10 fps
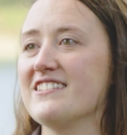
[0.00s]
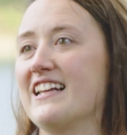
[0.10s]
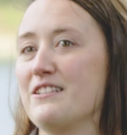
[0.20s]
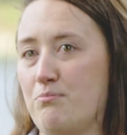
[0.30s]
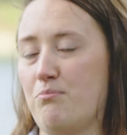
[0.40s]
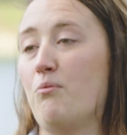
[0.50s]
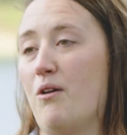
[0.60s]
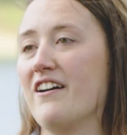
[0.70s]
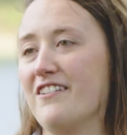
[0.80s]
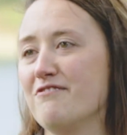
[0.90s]
and that's
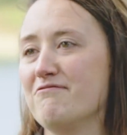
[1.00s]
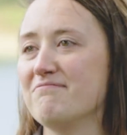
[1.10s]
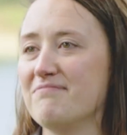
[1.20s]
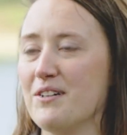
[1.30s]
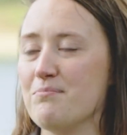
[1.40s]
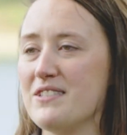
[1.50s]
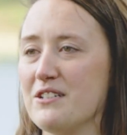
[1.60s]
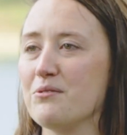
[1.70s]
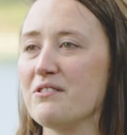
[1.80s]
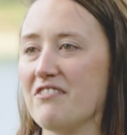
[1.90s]
why I'm
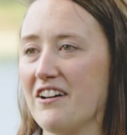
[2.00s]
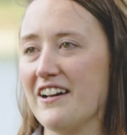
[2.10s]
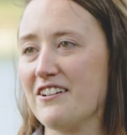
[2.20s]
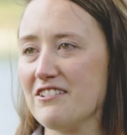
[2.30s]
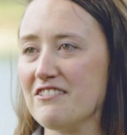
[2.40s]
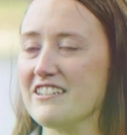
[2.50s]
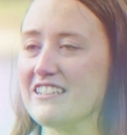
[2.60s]
still with IAgrE,